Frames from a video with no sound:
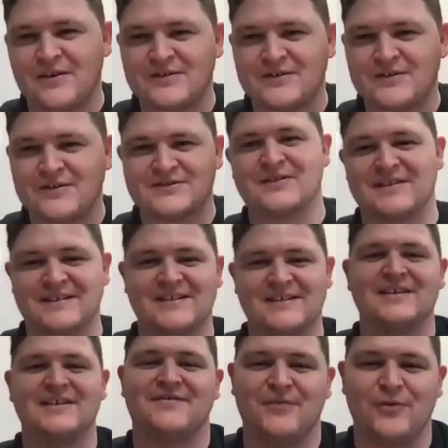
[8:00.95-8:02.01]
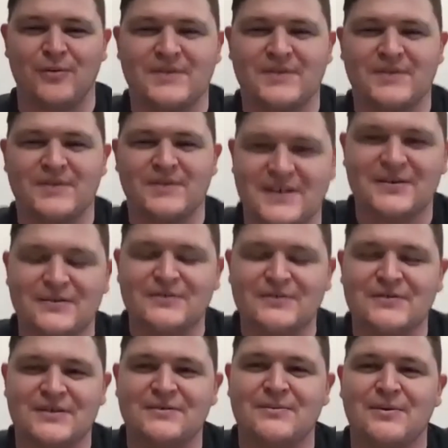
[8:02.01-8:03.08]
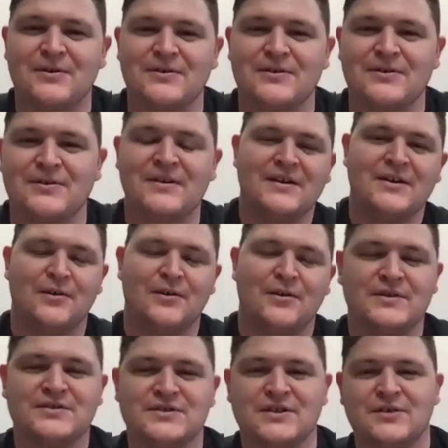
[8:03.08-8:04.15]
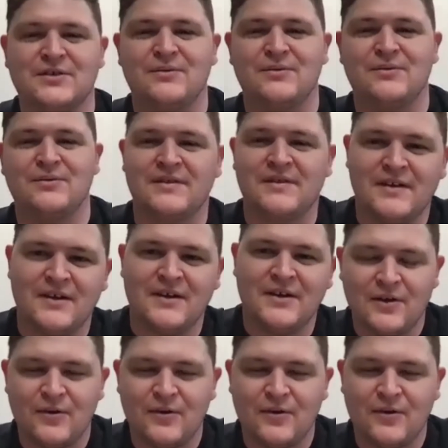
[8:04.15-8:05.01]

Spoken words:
it all started to click for me because I knew that you worked originally with